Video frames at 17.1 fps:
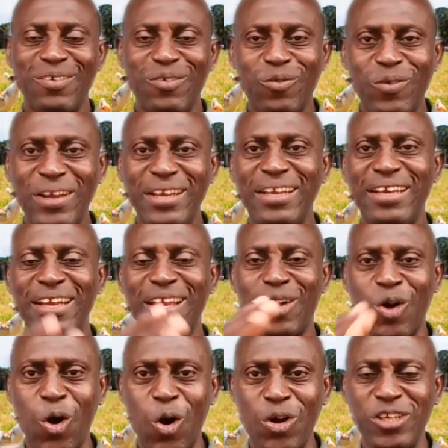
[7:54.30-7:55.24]
When the
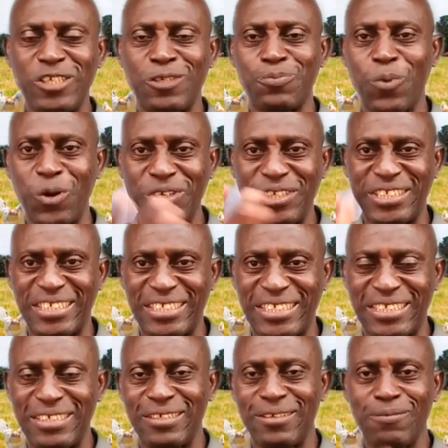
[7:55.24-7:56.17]
corn is
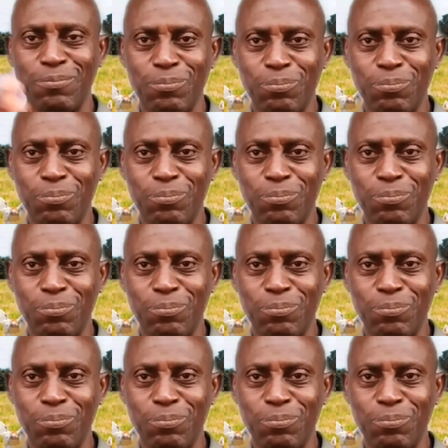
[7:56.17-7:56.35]
polished,